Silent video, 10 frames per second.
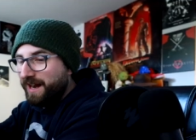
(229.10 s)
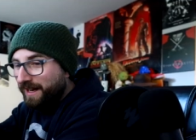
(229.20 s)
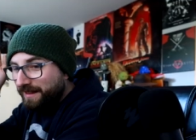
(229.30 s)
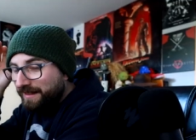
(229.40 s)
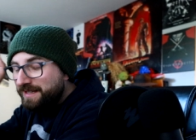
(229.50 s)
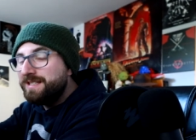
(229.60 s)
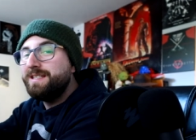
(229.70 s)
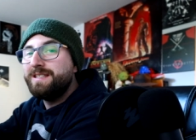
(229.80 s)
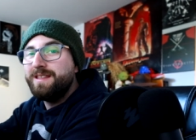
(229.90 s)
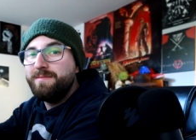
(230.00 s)
and I
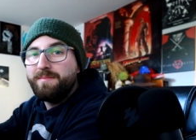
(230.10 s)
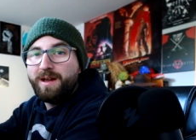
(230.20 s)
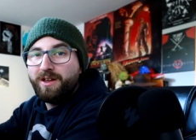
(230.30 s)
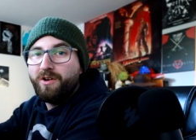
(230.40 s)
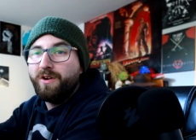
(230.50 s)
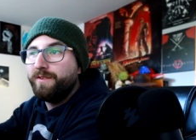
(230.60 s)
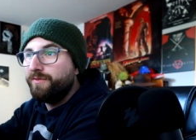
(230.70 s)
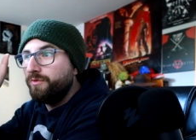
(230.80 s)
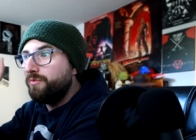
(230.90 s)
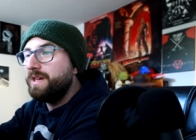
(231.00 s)
listened to them in my car
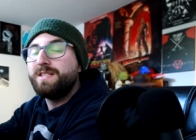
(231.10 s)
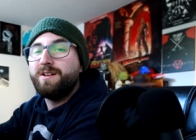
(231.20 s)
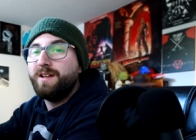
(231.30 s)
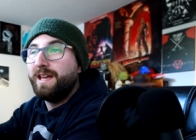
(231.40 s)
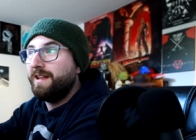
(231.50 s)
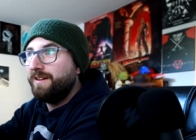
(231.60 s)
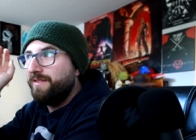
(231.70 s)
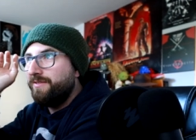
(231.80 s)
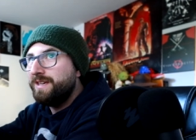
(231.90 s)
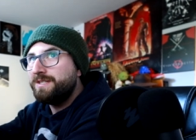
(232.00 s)
for weeks on end.
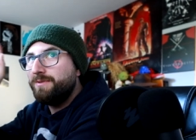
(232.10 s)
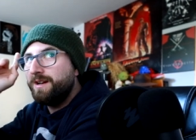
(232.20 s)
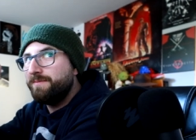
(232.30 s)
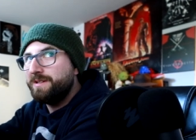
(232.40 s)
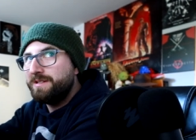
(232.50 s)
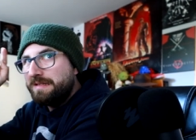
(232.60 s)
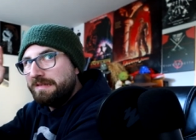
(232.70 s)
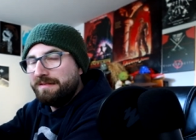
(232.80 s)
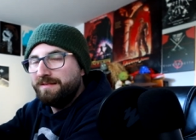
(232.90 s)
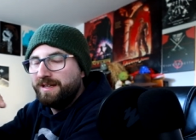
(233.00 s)
This one I've been
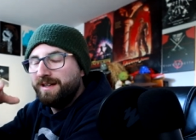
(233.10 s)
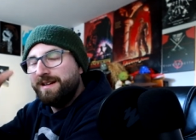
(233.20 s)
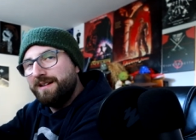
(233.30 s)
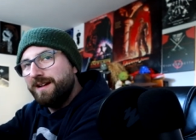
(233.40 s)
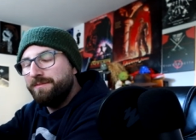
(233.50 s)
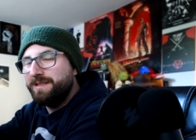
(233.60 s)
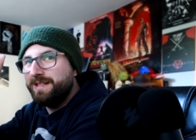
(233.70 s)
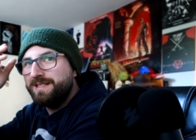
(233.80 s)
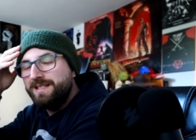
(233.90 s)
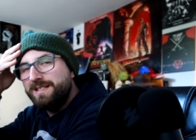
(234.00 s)
I've been
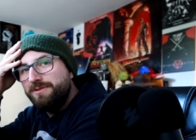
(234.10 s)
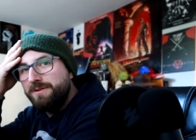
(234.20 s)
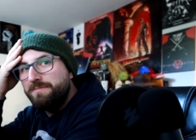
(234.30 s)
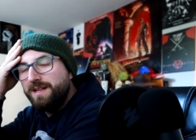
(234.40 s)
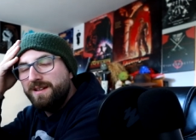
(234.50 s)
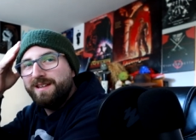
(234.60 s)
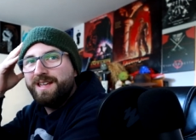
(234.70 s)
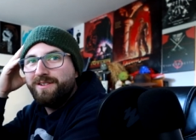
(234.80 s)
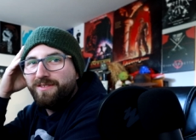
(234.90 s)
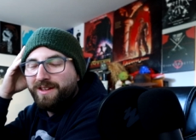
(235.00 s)
listening to it a bit
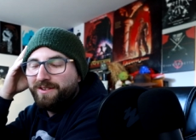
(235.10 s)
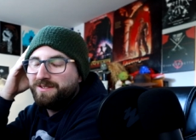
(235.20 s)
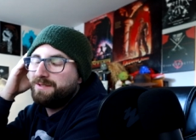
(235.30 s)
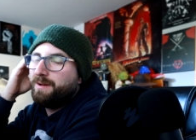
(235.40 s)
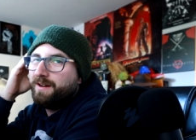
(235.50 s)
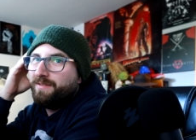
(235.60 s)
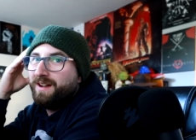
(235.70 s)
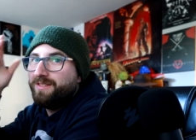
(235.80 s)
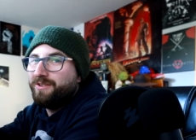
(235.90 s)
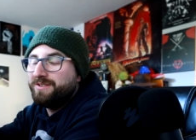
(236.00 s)
here and there on
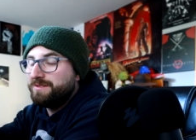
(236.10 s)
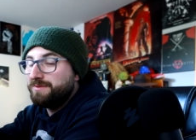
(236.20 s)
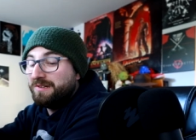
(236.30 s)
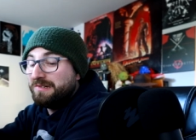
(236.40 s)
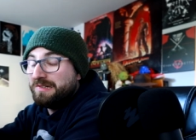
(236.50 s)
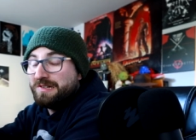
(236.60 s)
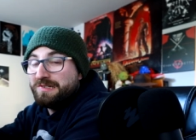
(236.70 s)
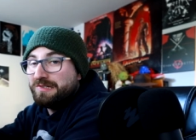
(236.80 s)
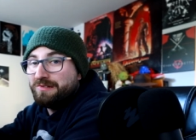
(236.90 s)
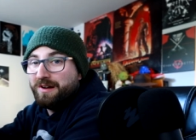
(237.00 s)
Spotify, and there are some songs I
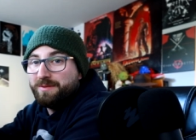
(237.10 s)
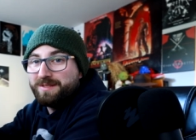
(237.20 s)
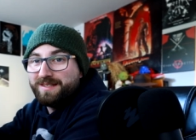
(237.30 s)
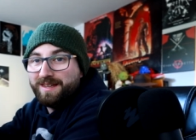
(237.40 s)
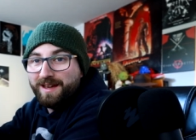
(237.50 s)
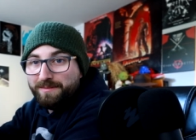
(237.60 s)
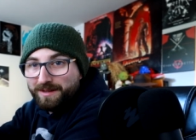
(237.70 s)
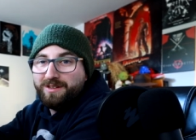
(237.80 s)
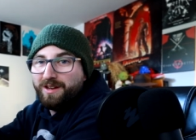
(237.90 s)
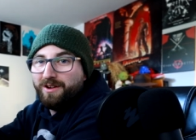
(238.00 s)
just straight up skip.
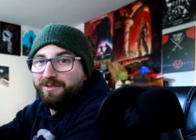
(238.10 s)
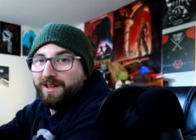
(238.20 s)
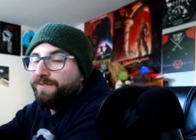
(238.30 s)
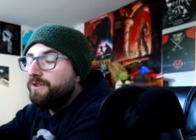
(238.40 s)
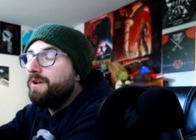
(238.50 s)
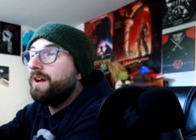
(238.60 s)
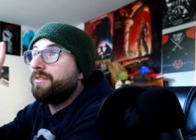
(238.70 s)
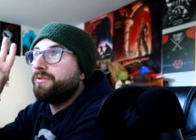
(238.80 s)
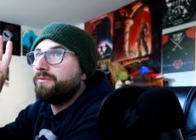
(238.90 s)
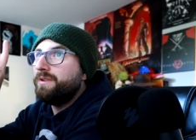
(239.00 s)
You know, if you
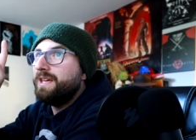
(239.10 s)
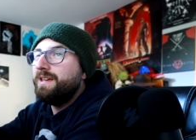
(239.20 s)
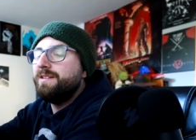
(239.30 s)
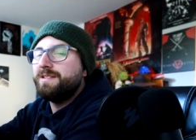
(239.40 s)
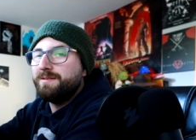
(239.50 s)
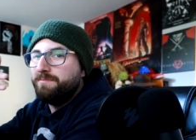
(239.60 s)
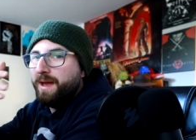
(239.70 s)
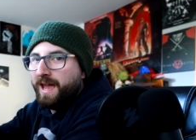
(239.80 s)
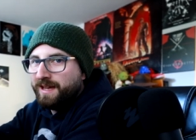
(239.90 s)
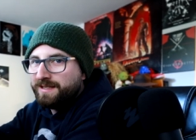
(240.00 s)
got three
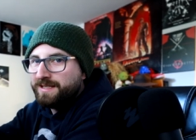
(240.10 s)
banging